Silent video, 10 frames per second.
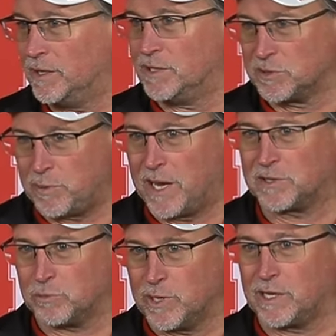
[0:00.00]
And this
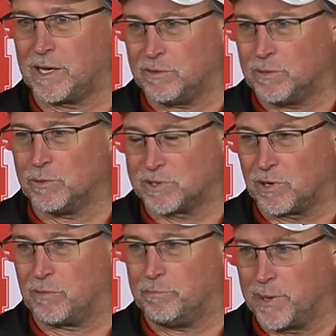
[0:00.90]
past week, it was
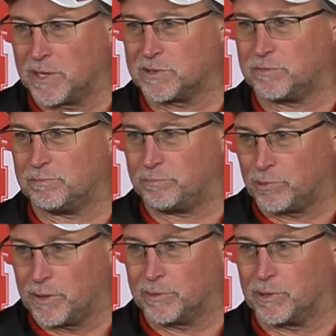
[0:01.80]
our best
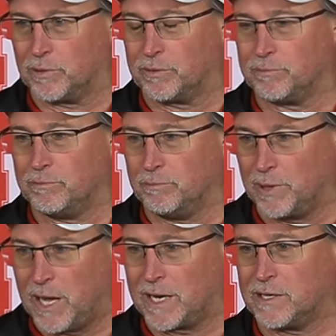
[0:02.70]
perimeter
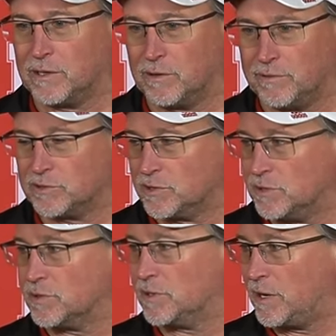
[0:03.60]
blocking of the
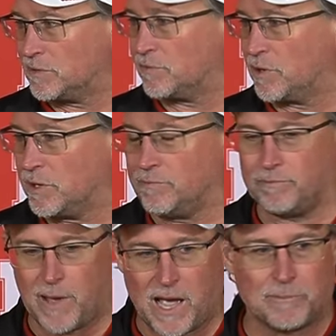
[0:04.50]
season. I was very
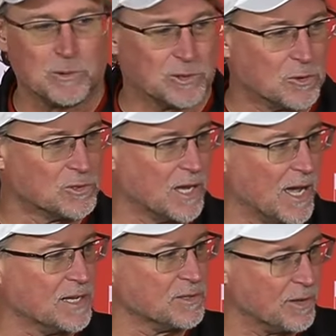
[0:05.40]
happy with those
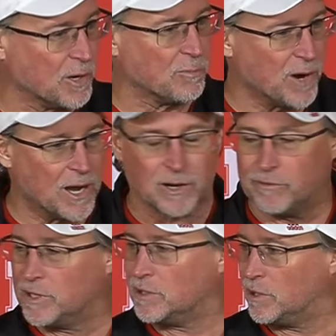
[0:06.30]
guys, and they're proud
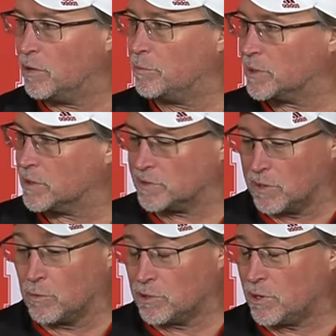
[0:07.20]
of it, you know, because
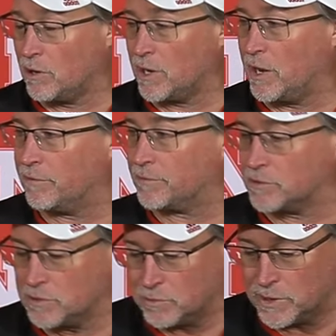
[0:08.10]
they worked hard on it
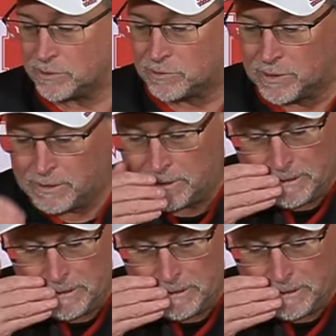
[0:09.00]
for 2 weeks.